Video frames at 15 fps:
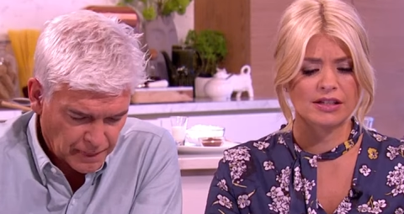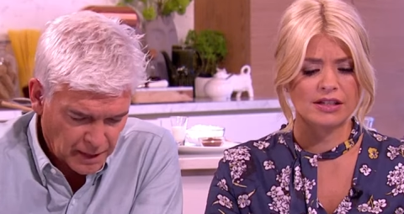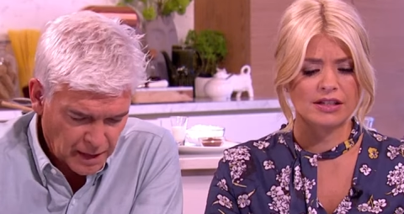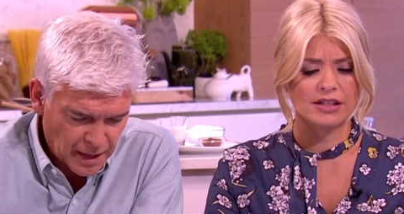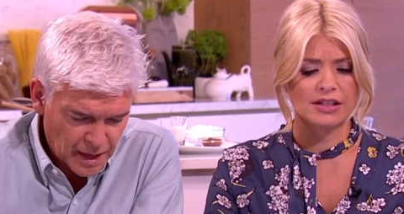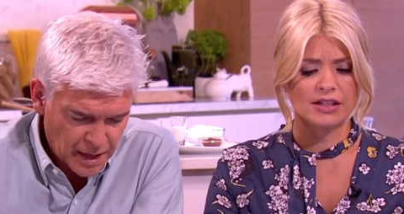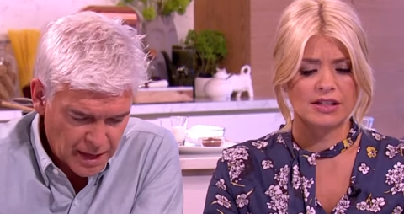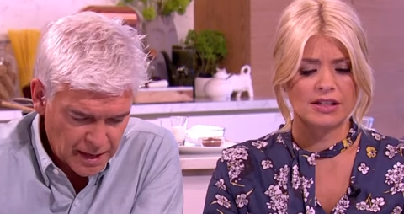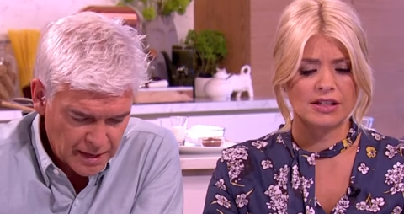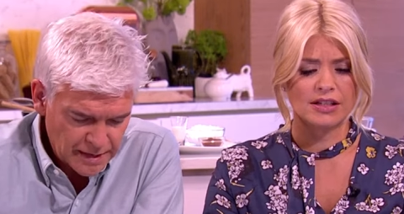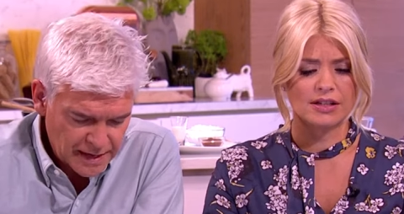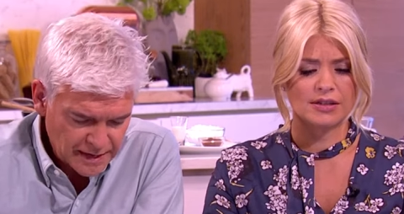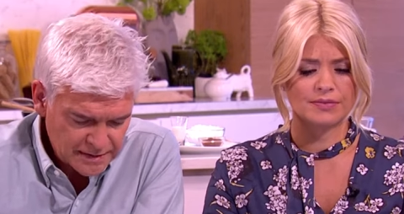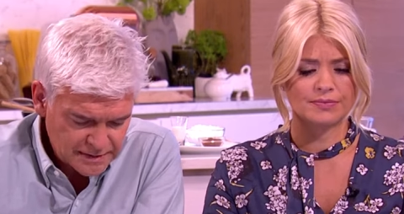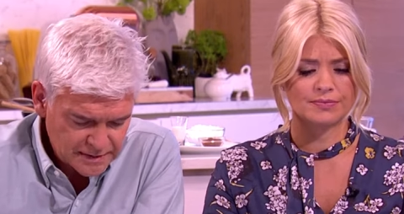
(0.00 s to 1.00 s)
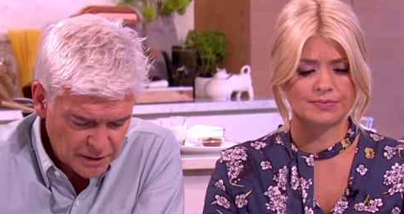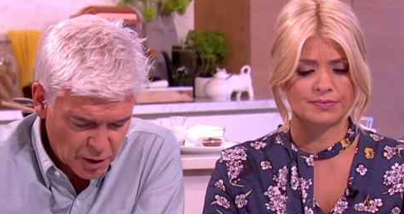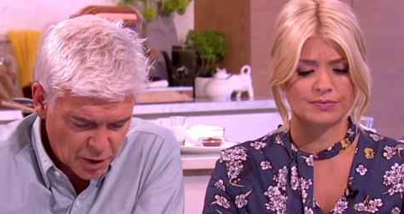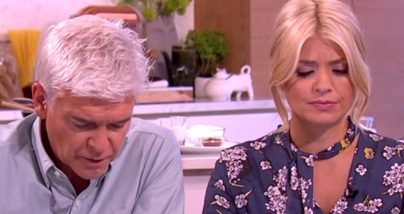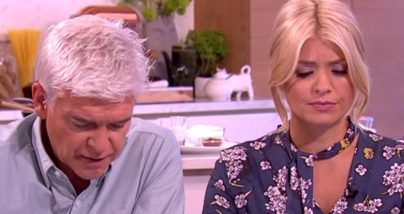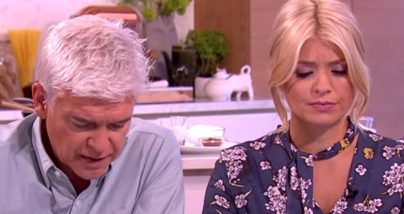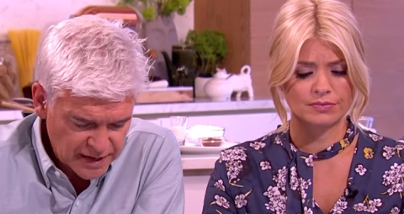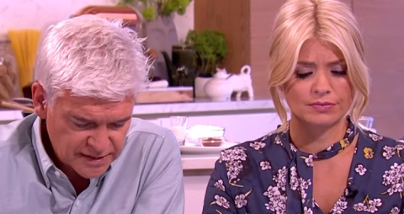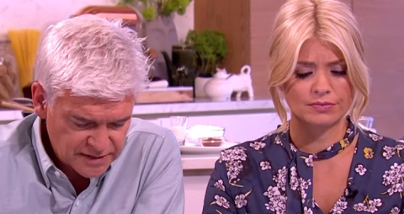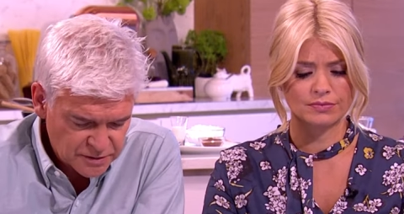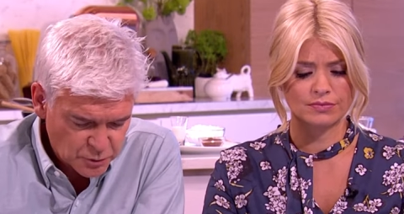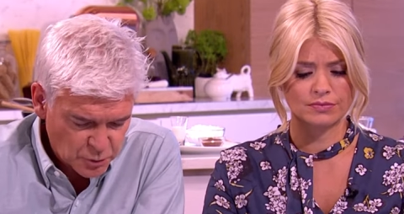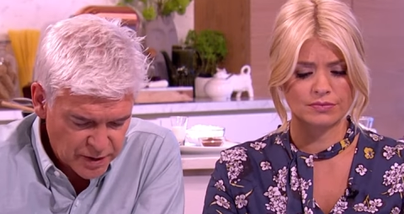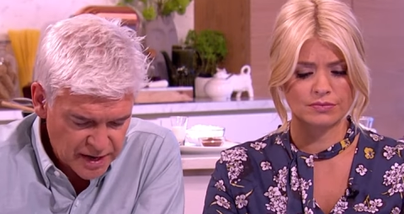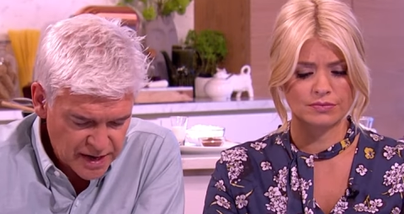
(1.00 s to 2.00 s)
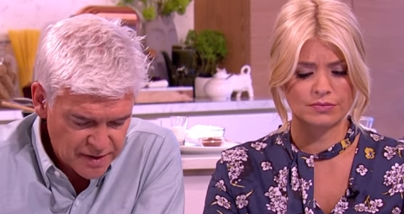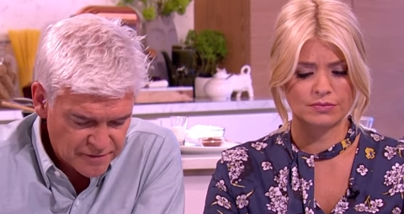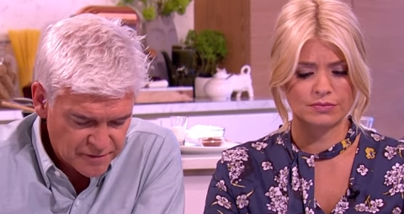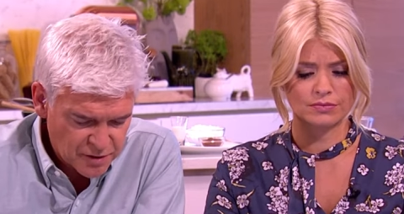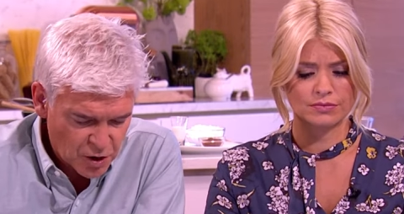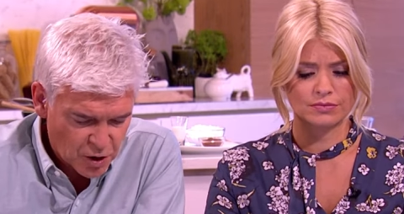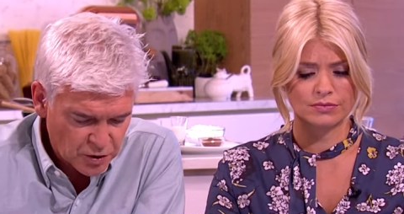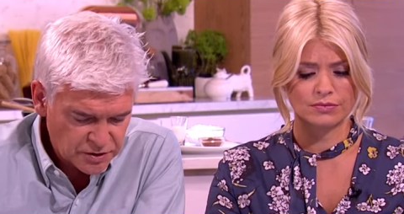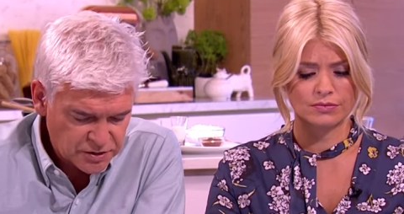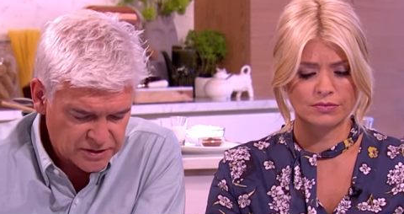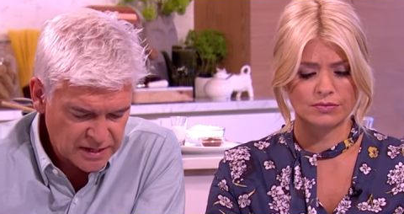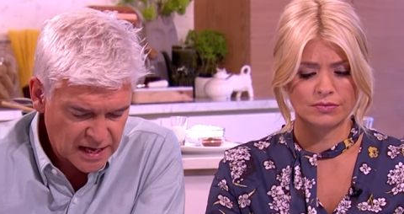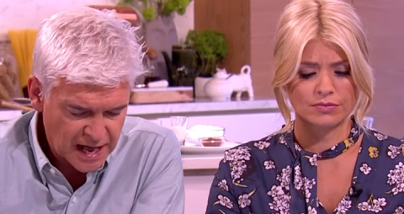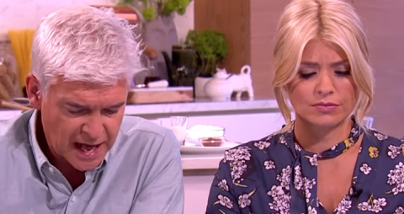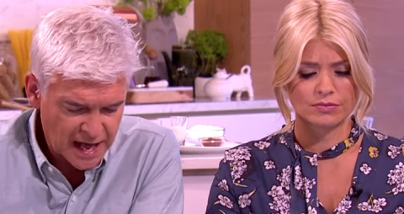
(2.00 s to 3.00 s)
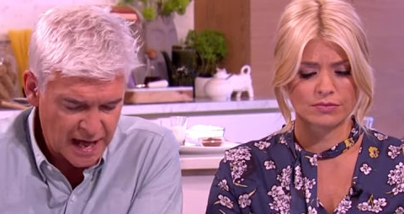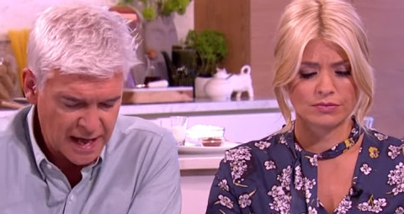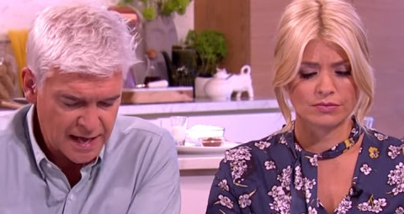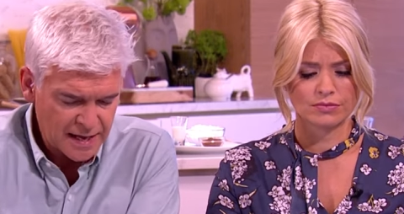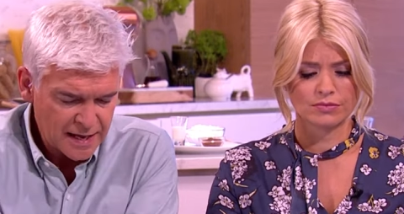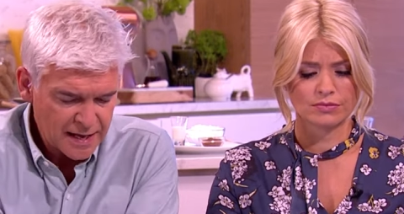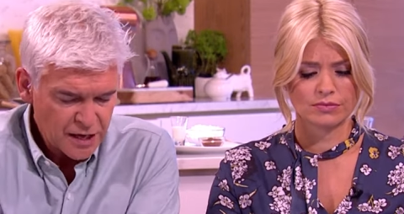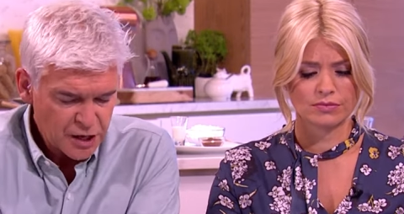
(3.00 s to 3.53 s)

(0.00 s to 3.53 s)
Speaker 1: Uh, next on the list, we've got uh,